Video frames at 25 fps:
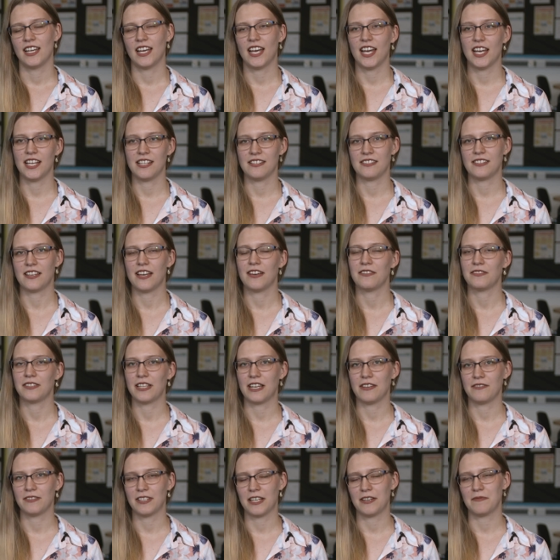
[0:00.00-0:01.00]
And so
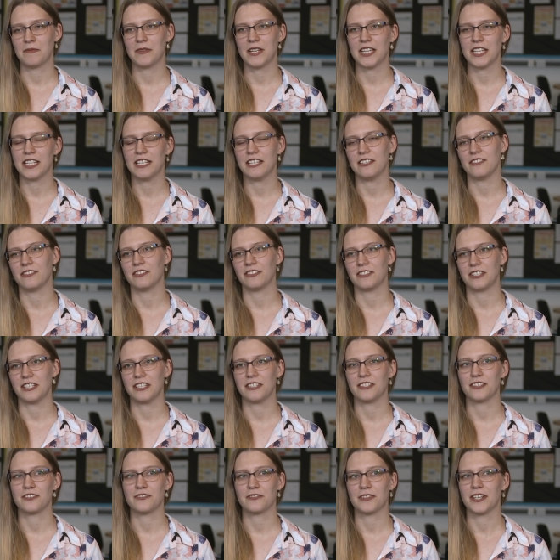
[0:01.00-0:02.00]
after I've done my initial
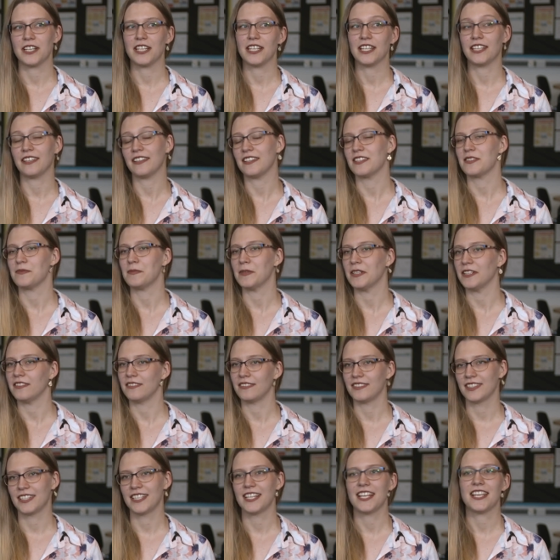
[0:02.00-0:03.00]
teacher training, there's
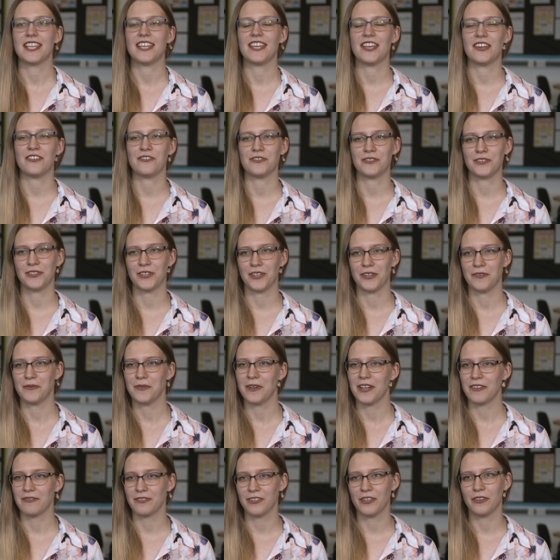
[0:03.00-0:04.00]
been a year or two
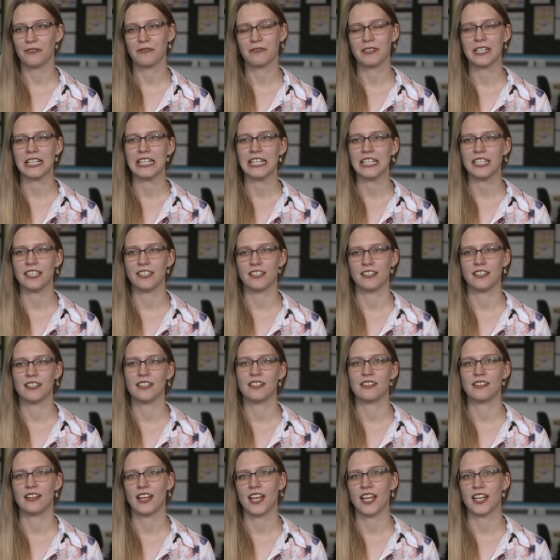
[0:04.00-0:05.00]
where I've not really
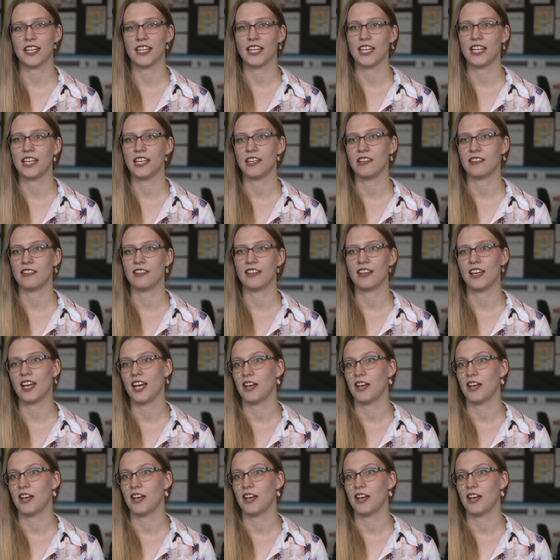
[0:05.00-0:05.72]
done any